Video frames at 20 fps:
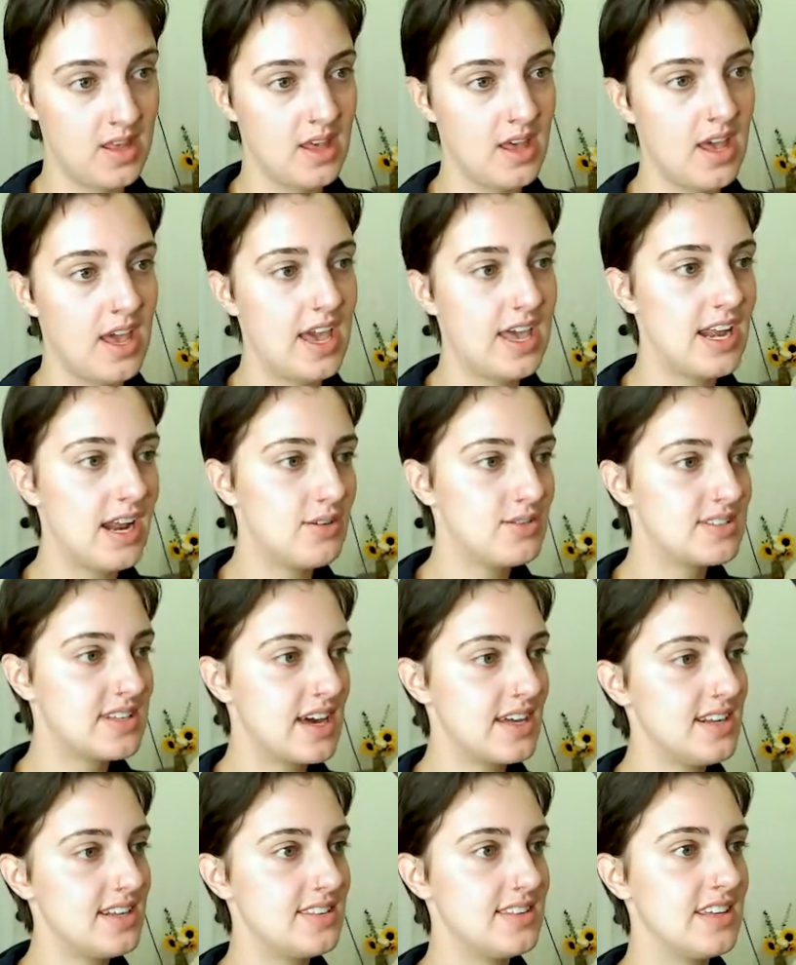And I was
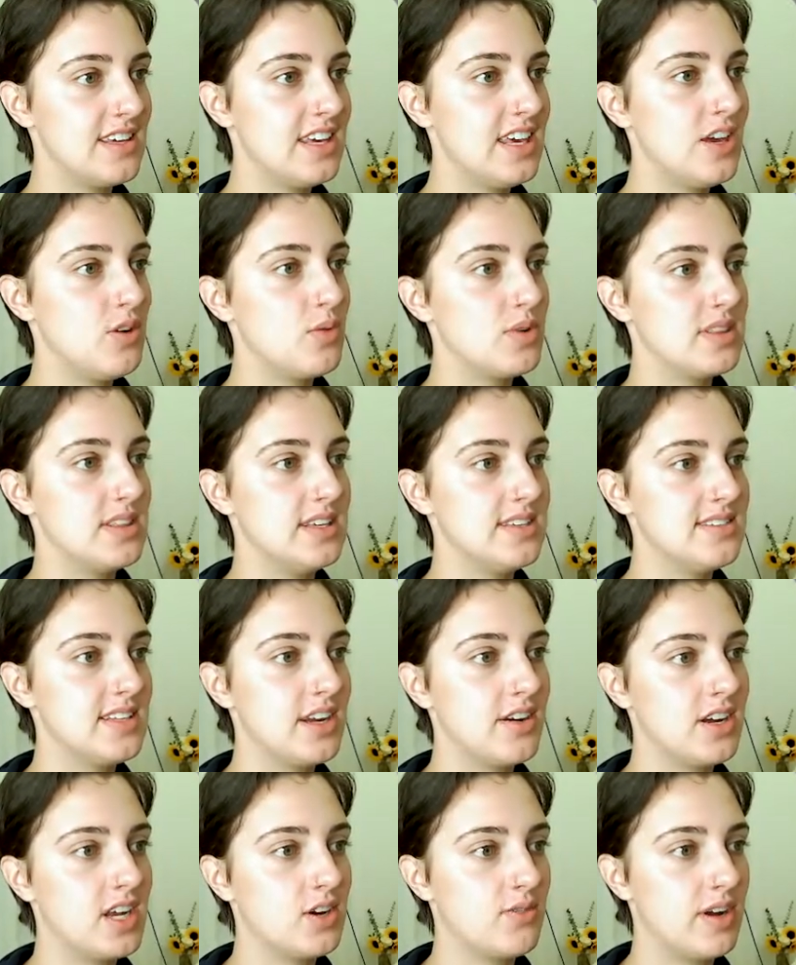kind of thinking with this
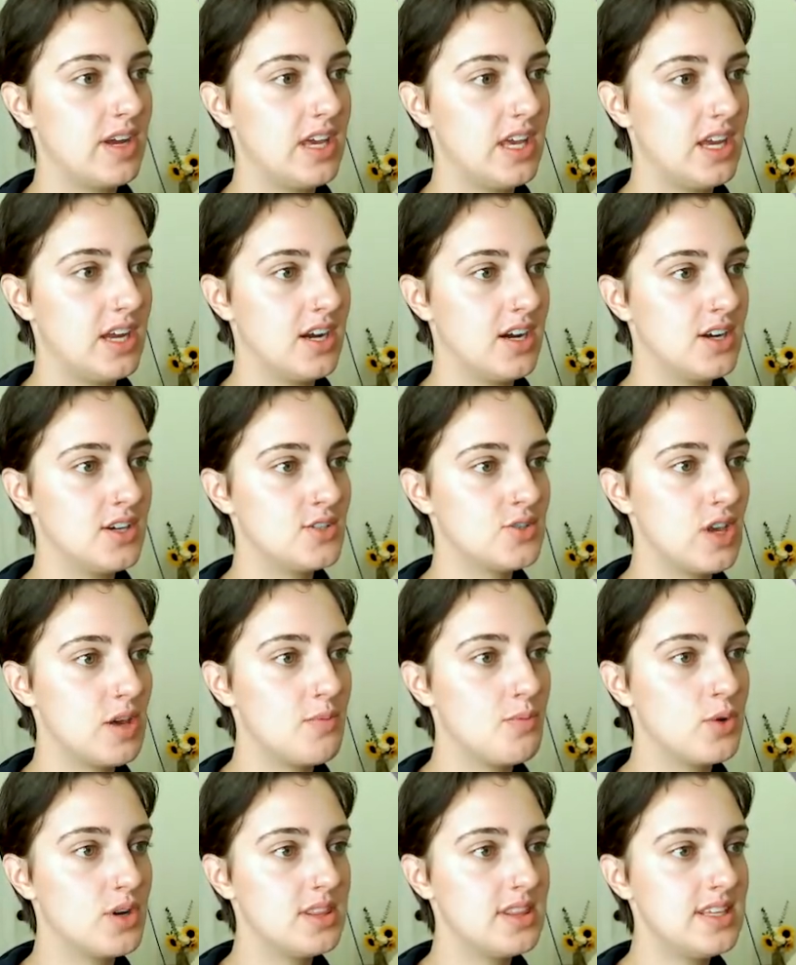area right here, so I
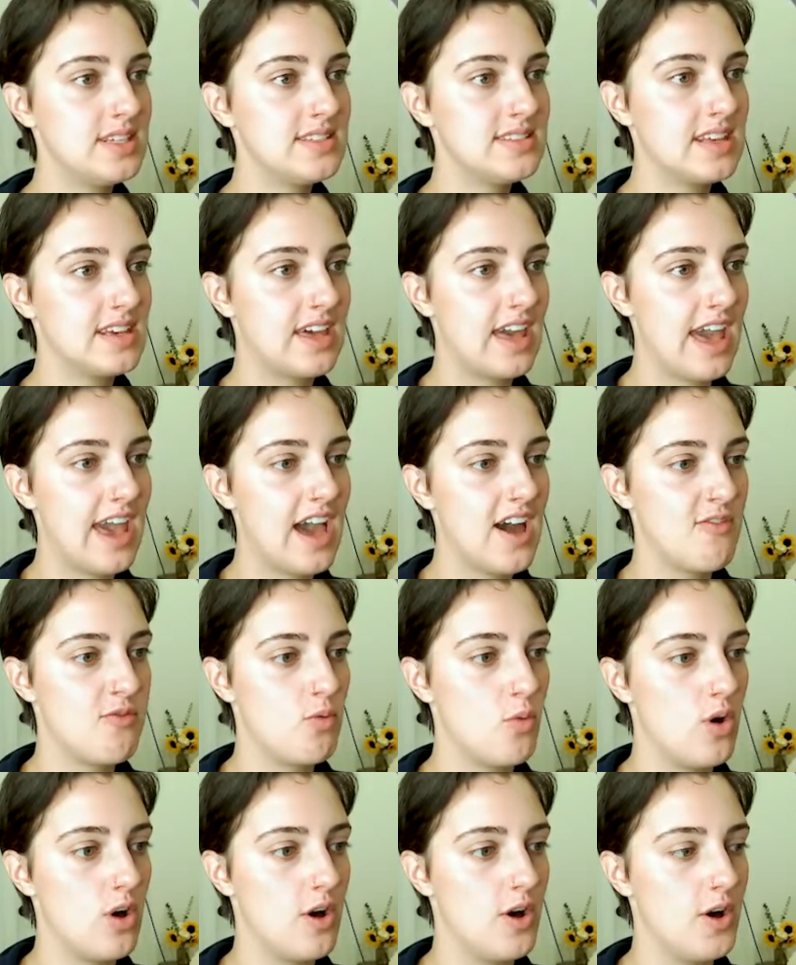put this like half
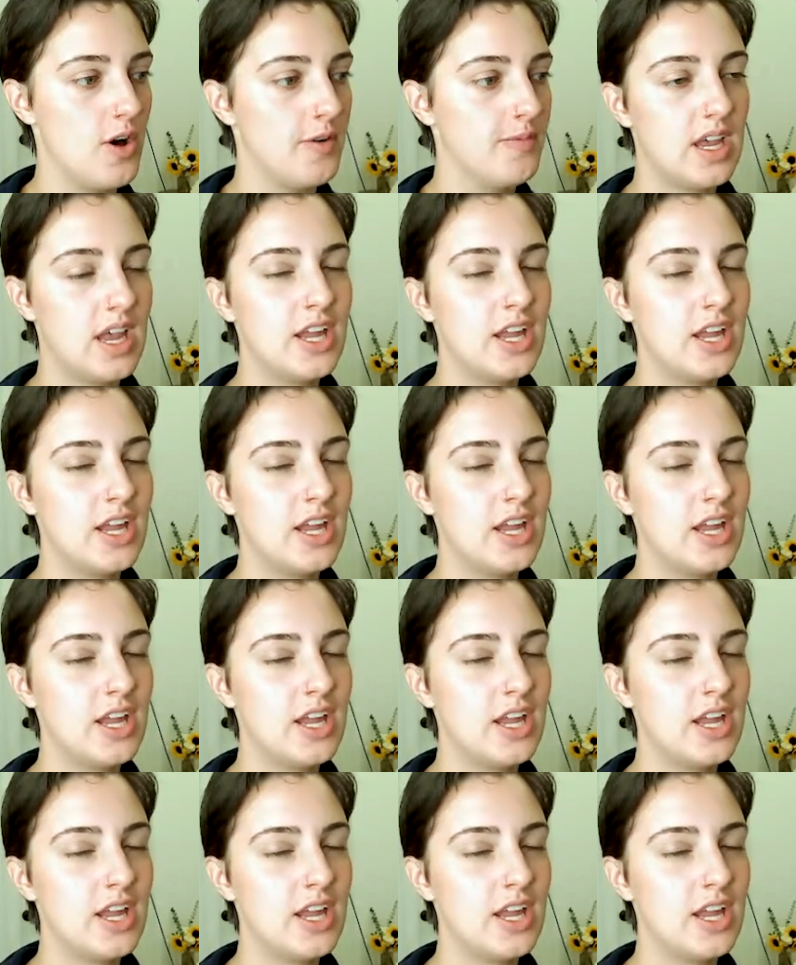wall.